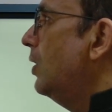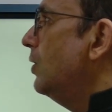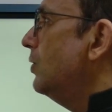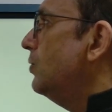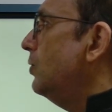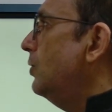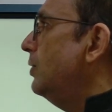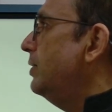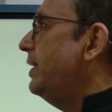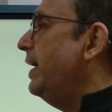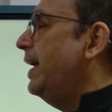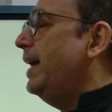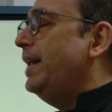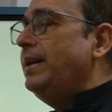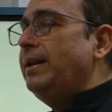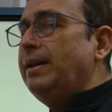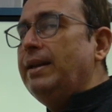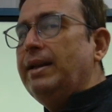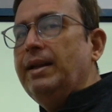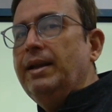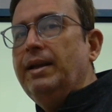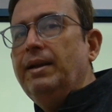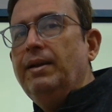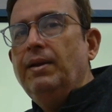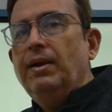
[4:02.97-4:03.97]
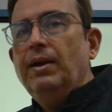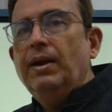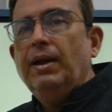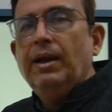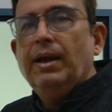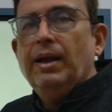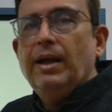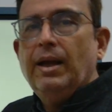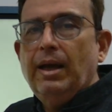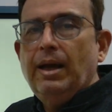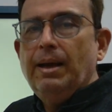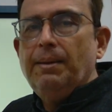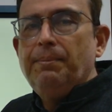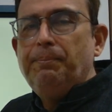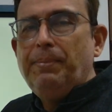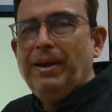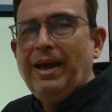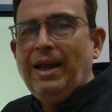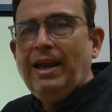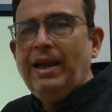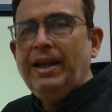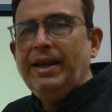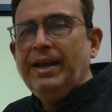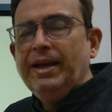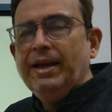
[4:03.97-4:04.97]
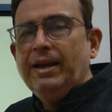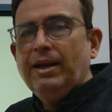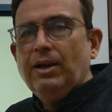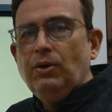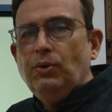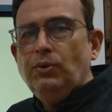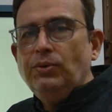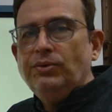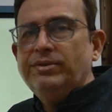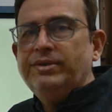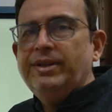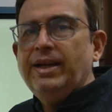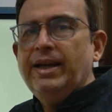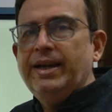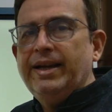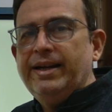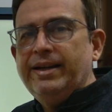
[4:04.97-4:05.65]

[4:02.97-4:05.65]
So then Bell includes the